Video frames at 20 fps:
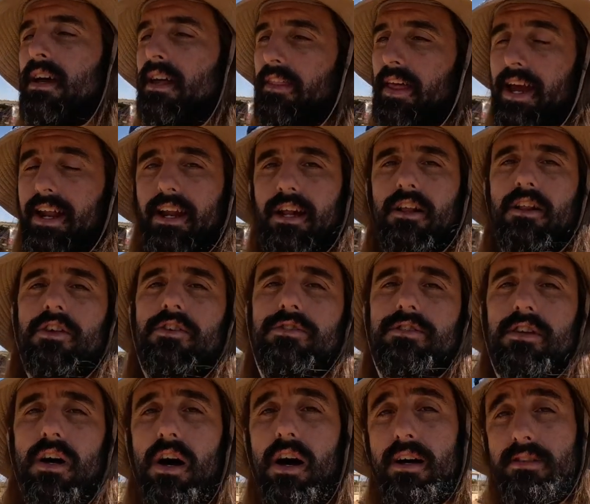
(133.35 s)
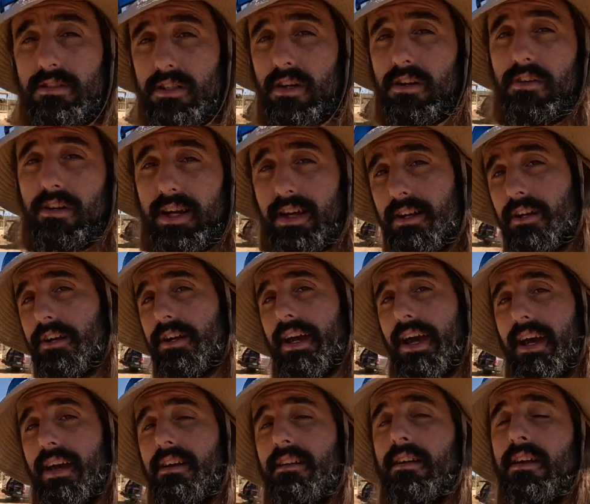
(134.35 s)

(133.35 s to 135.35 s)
That includes also internet.